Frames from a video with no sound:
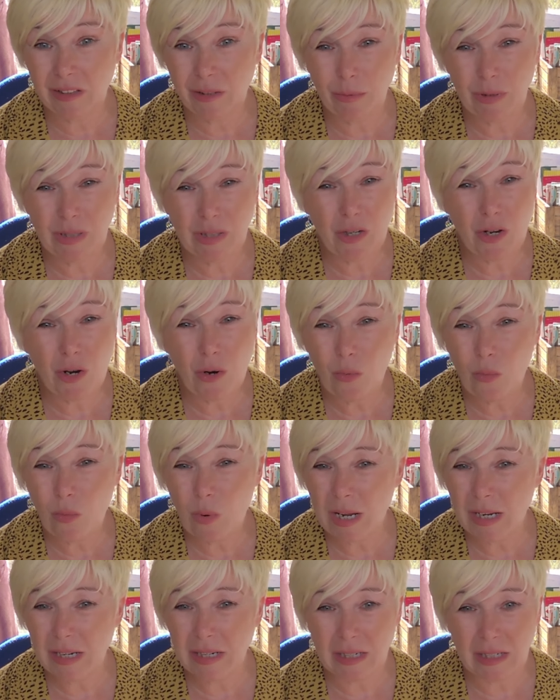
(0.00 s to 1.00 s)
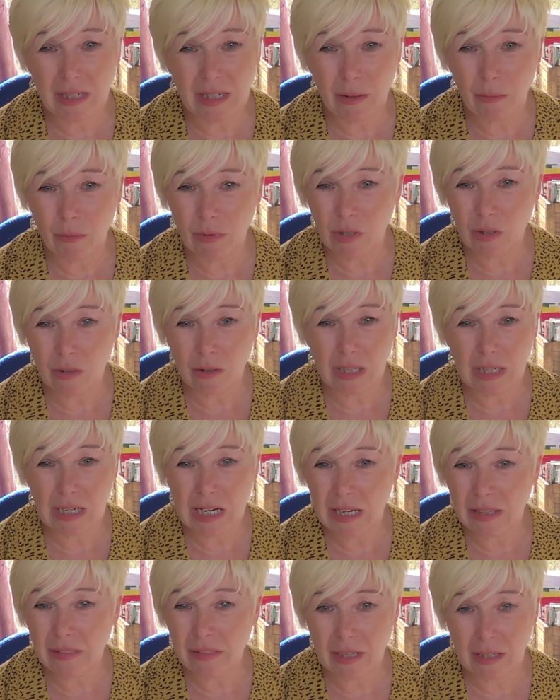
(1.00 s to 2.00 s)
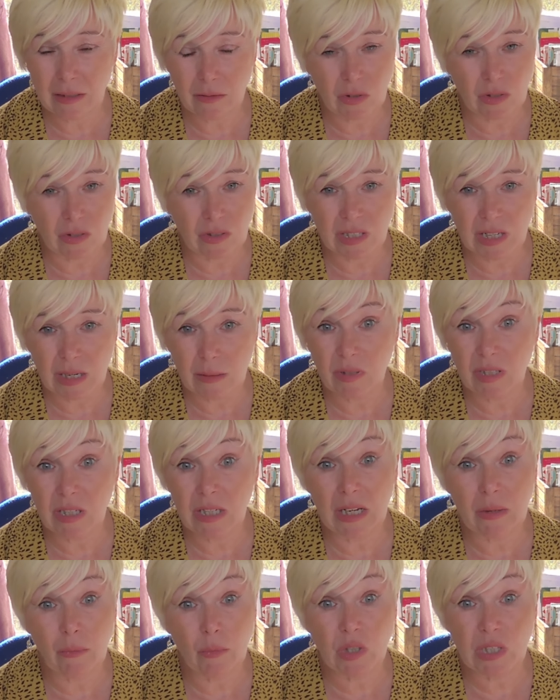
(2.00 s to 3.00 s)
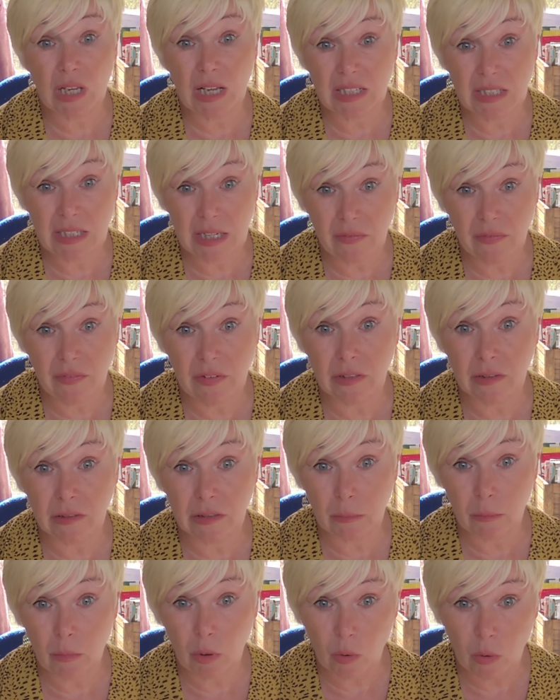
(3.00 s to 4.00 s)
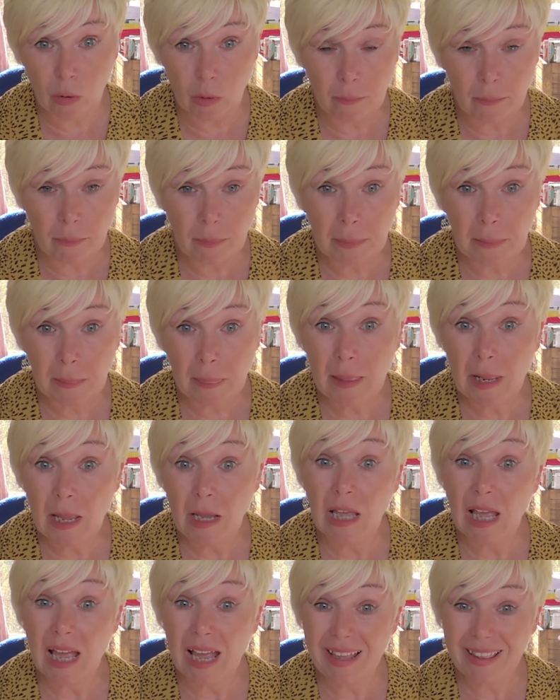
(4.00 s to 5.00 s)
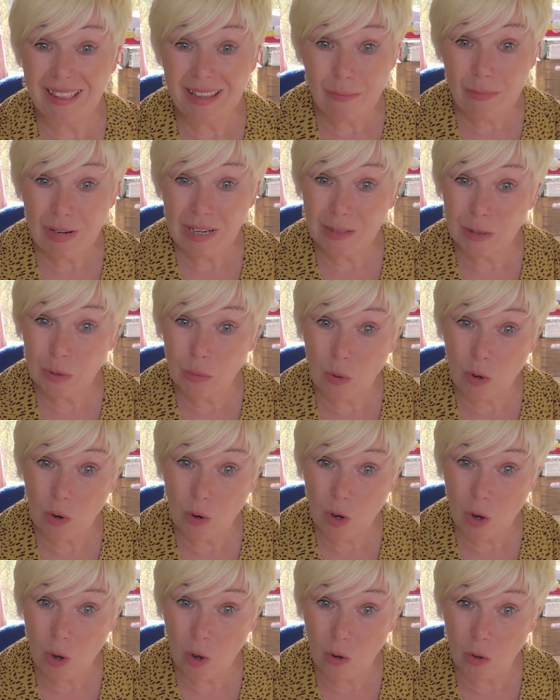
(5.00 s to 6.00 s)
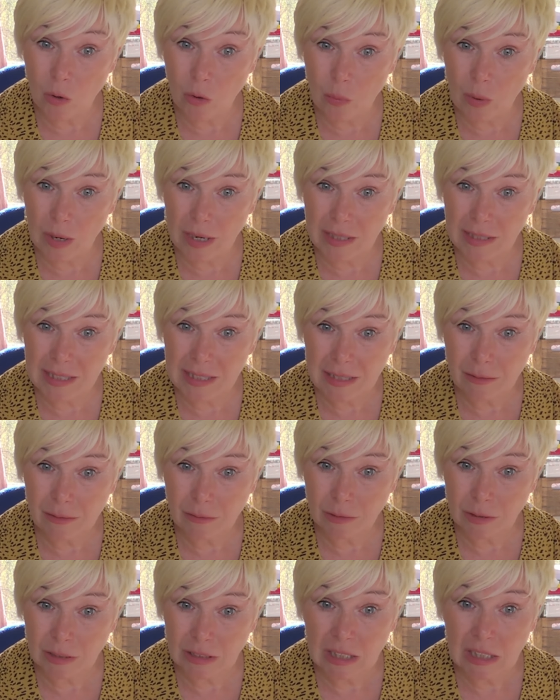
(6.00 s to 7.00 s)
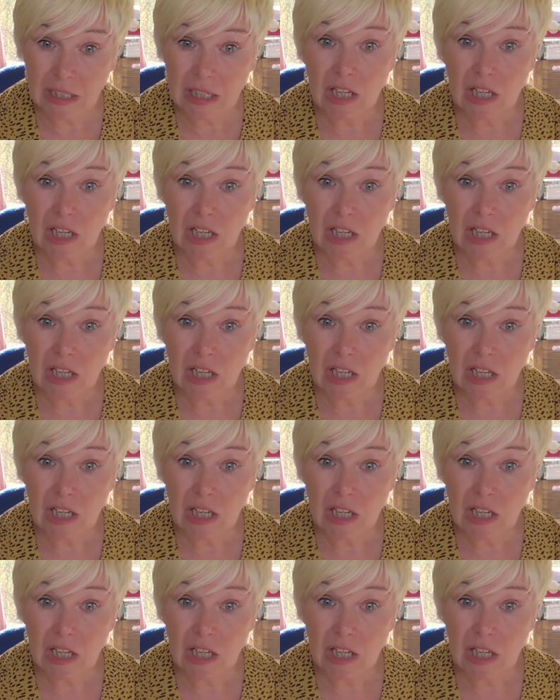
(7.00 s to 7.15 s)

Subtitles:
There was no way it was only 9,000 steps. It was definitely more. And then we had to walk all the way down.